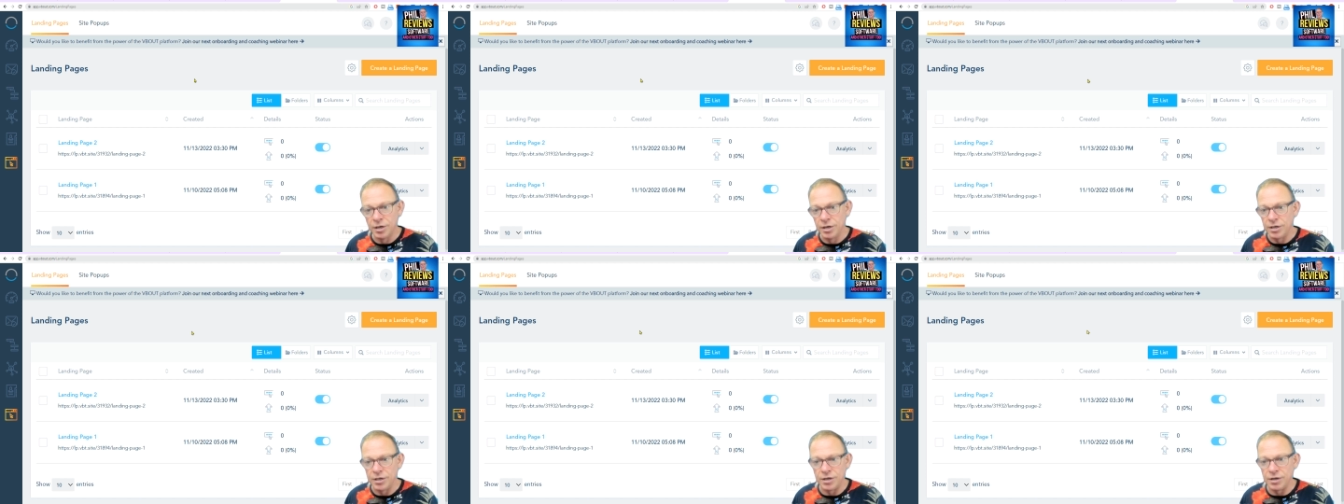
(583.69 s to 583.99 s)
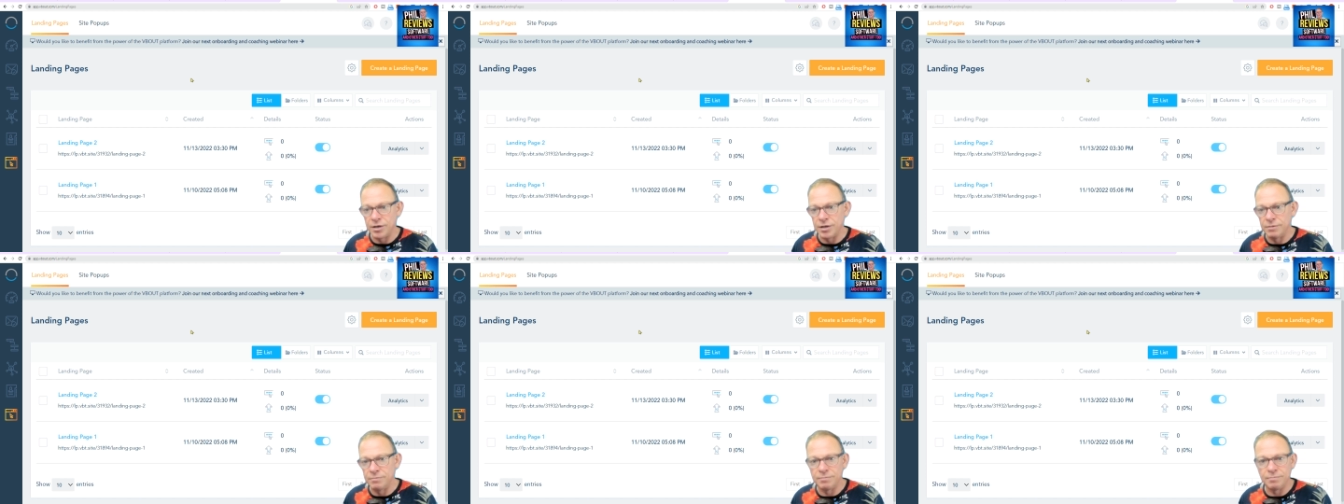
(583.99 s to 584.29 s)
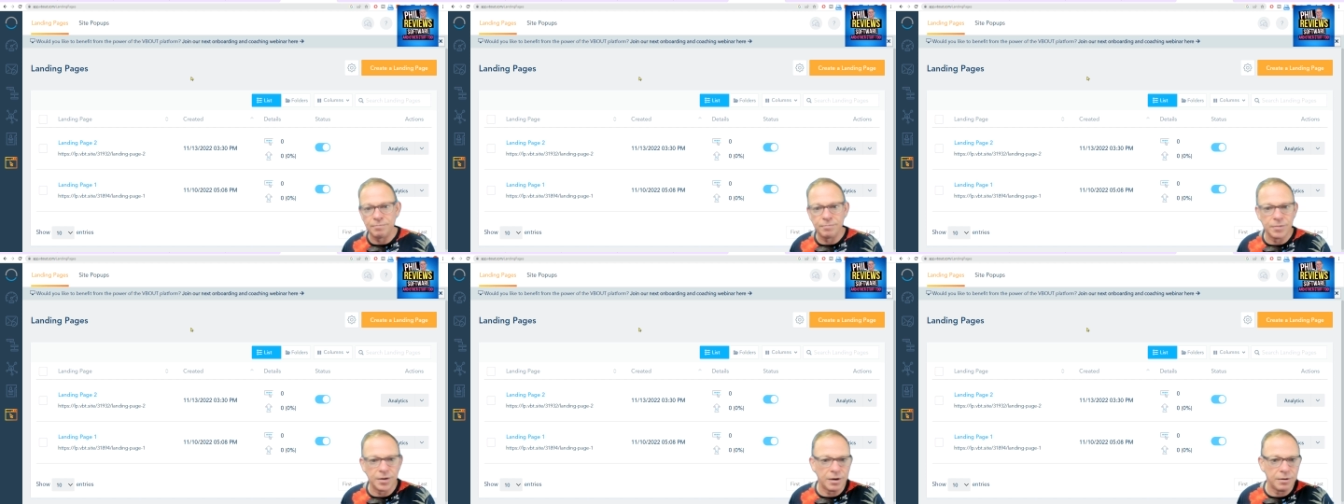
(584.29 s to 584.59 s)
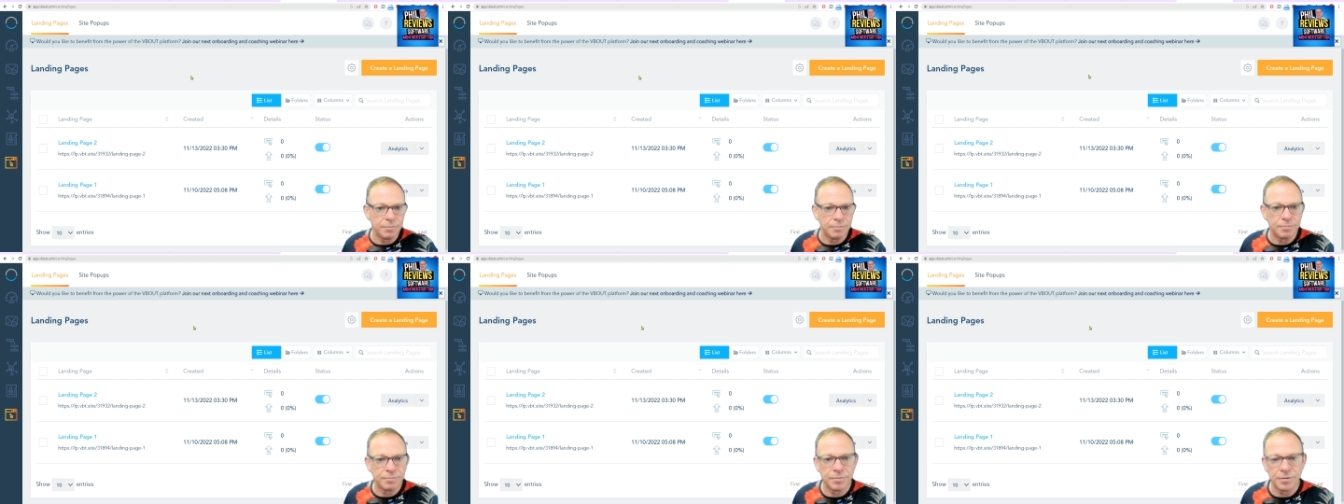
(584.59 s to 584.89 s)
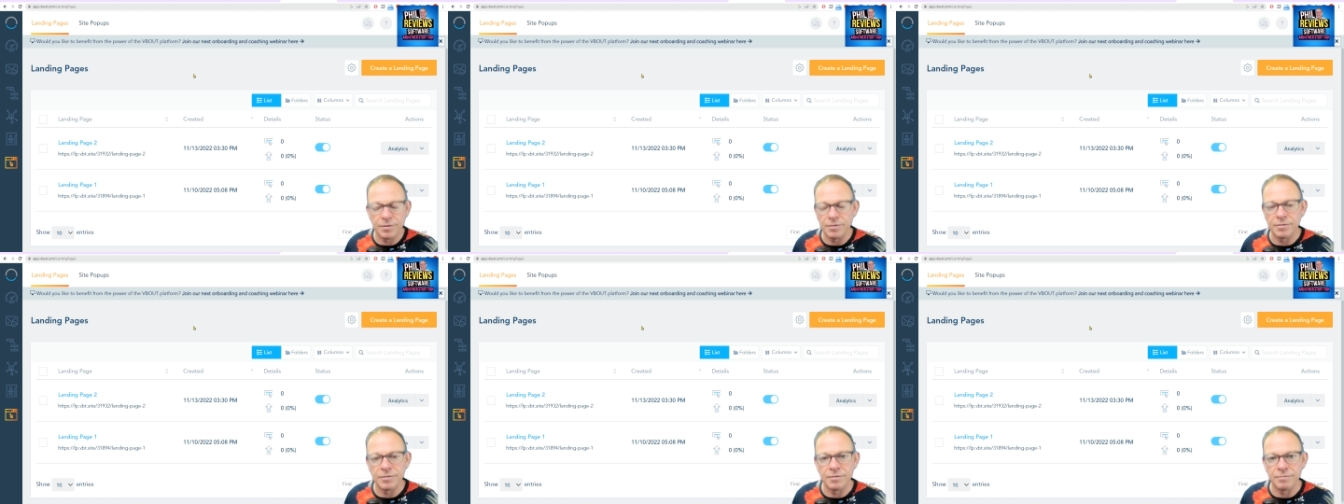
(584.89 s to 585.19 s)
You can, you know,
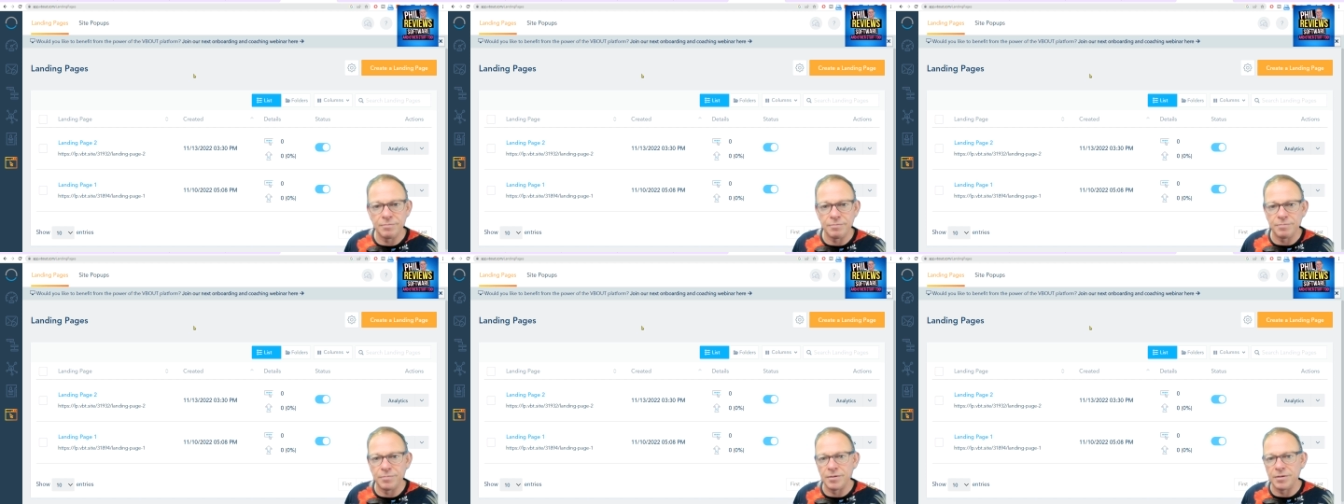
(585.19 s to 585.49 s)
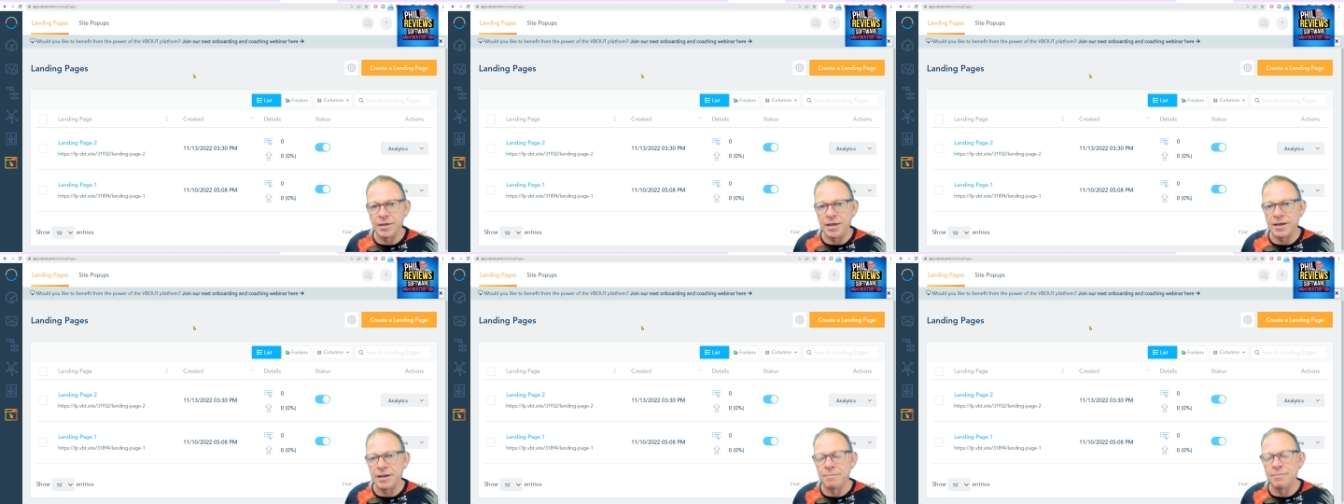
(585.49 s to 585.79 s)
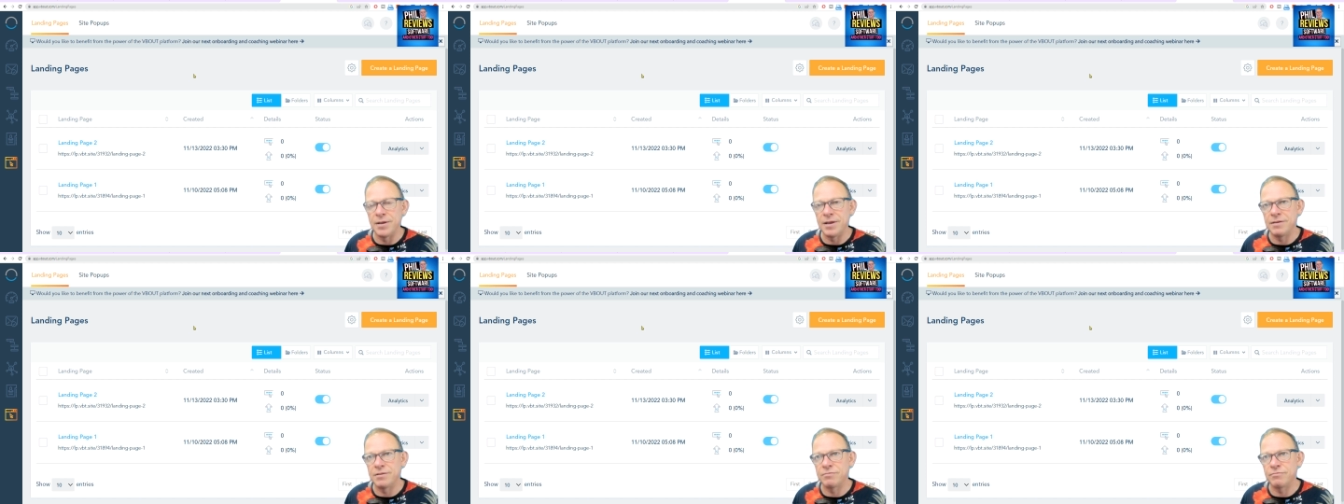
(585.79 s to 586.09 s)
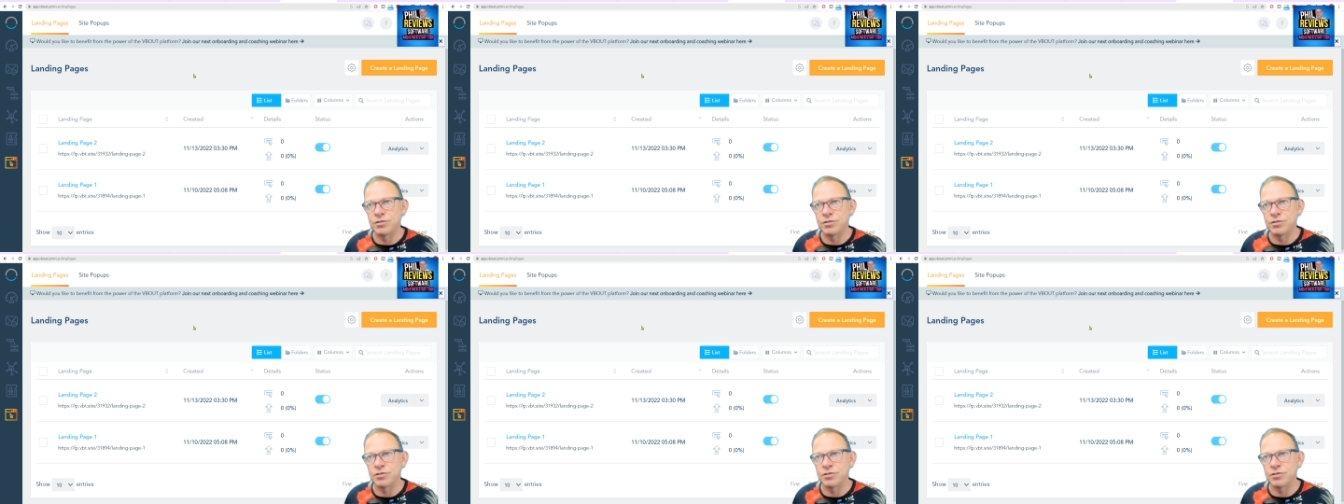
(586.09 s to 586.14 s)
they can be